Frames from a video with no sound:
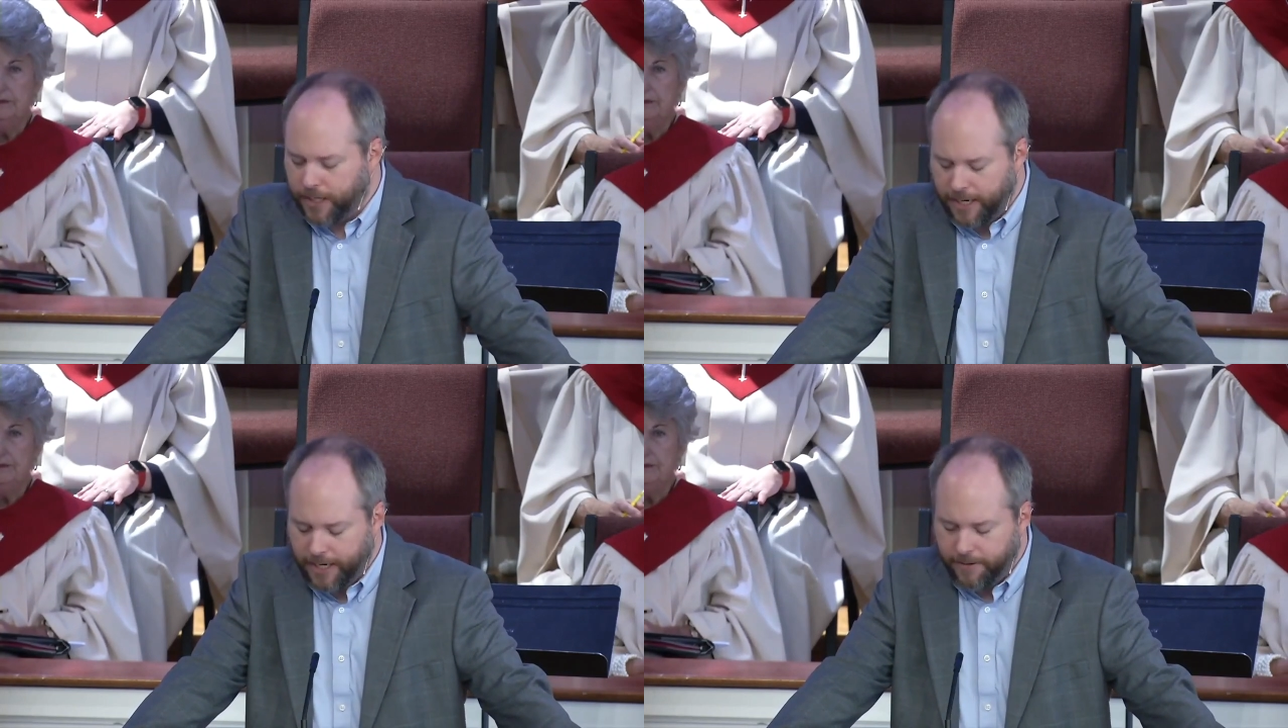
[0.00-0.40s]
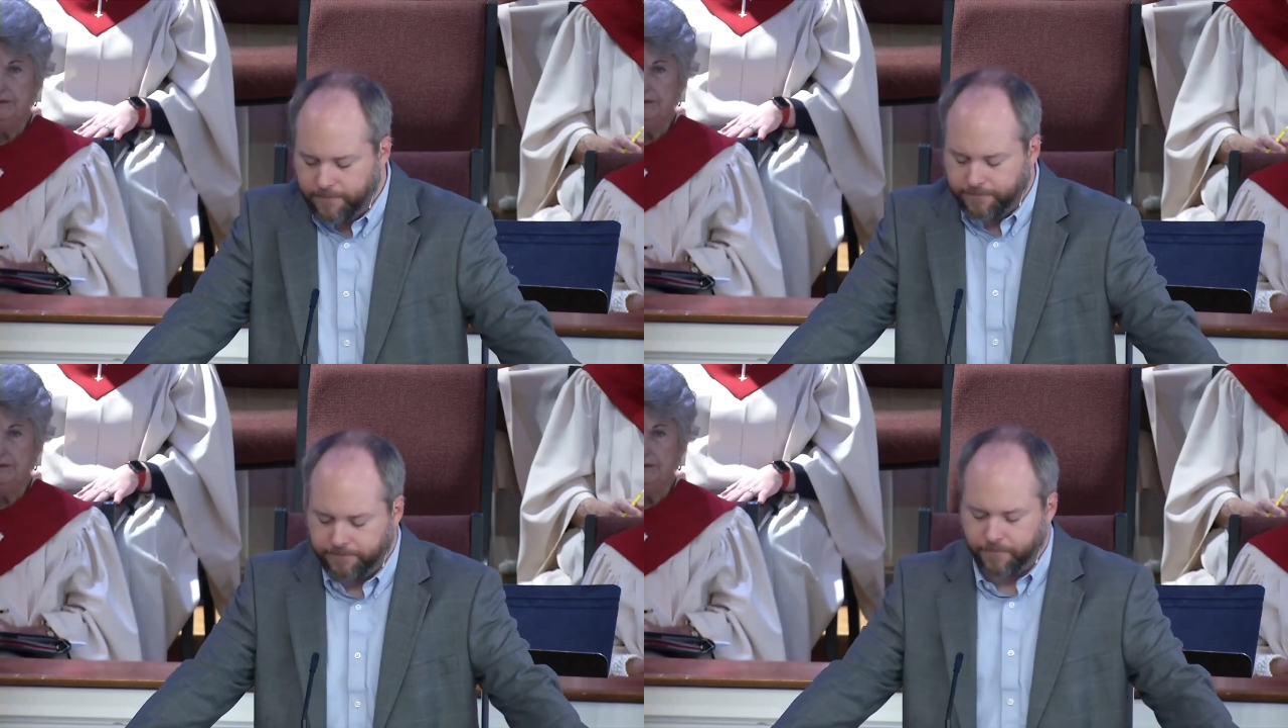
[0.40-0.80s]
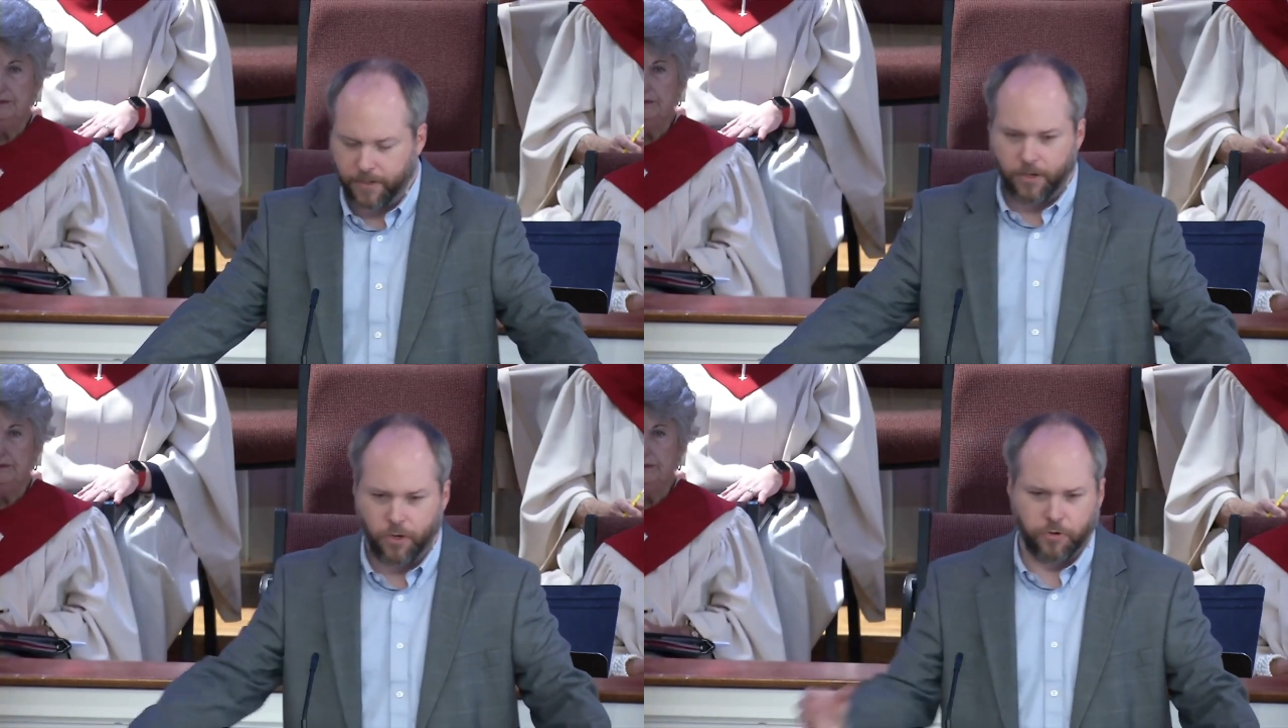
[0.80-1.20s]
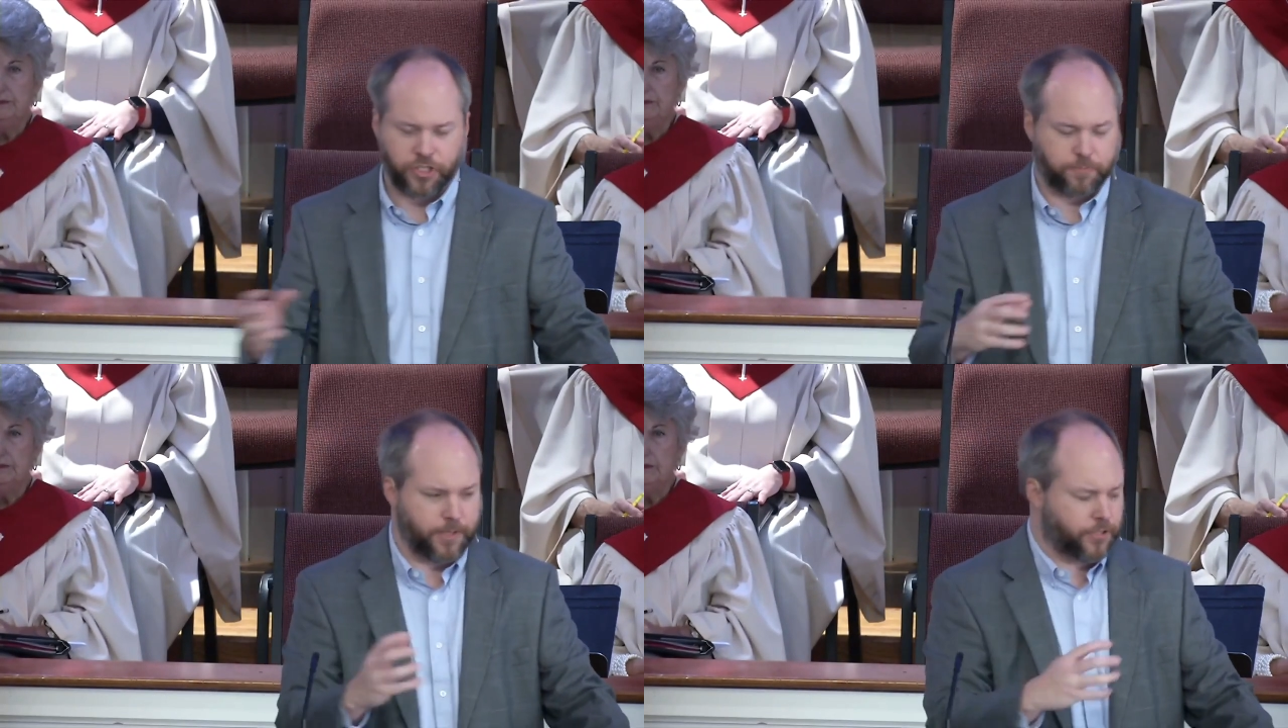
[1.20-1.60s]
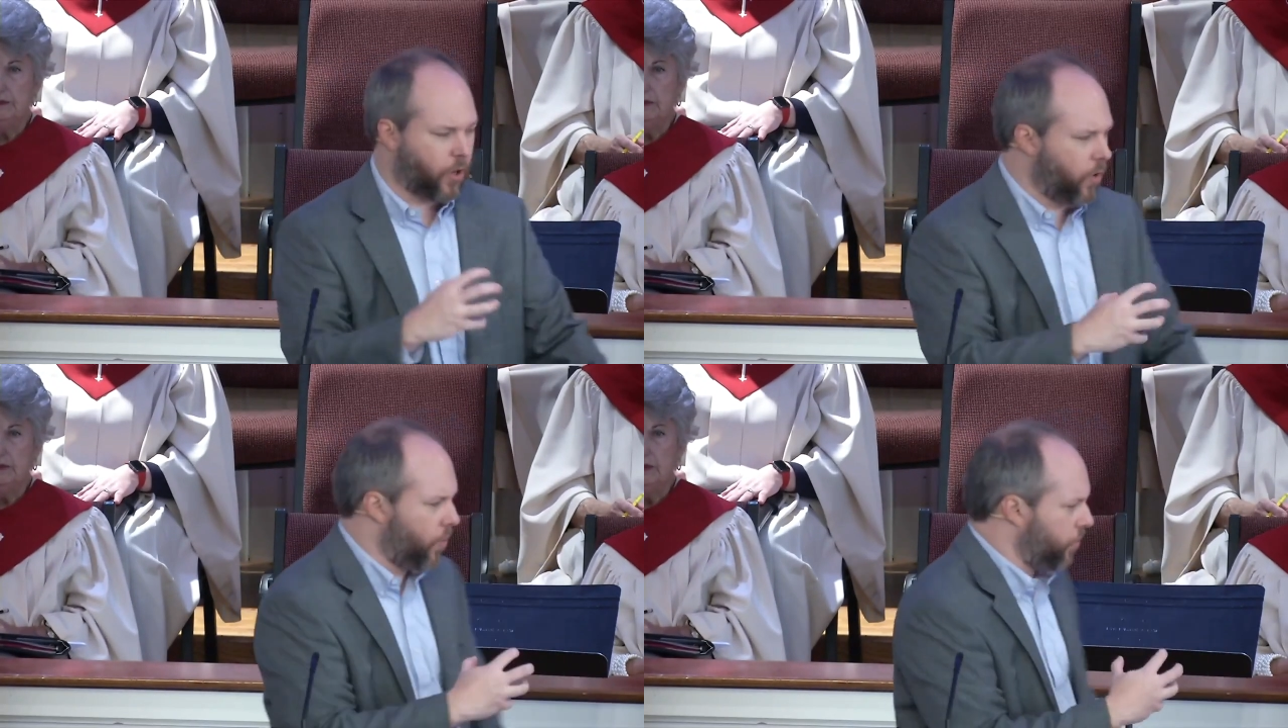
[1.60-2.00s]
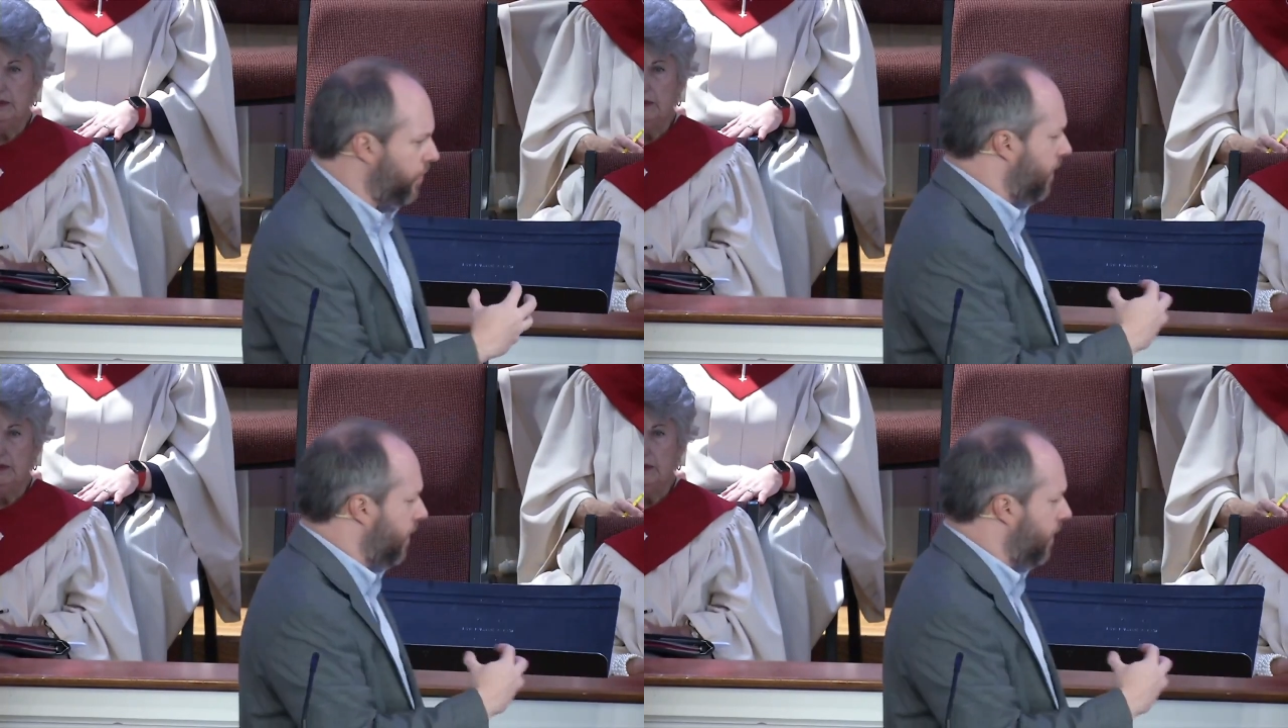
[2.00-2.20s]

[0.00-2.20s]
king who has just been told